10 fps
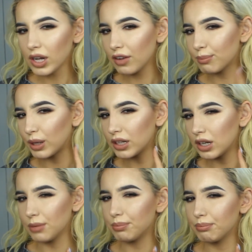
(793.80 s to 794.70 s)
kind of brighten
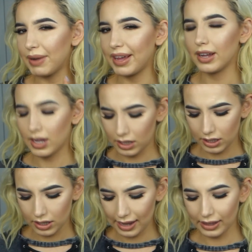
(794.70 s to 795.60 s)
up my
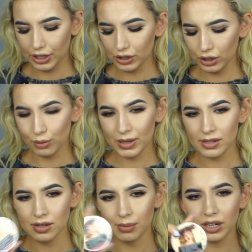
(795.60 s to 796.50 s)
highlighter a little bit,
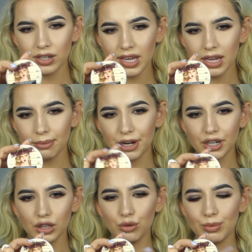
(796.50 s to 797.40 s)
so I'm gonna take Mary
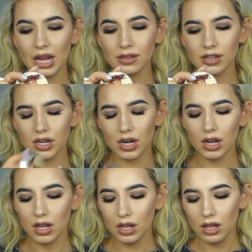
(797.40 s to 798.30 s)
Luminizer
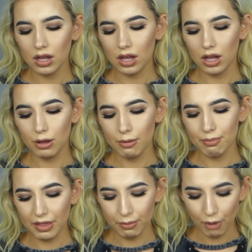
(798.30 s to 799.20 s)

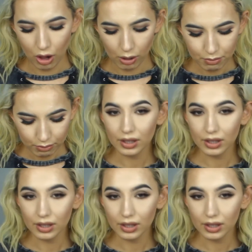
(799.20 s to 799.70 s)
by The Balm.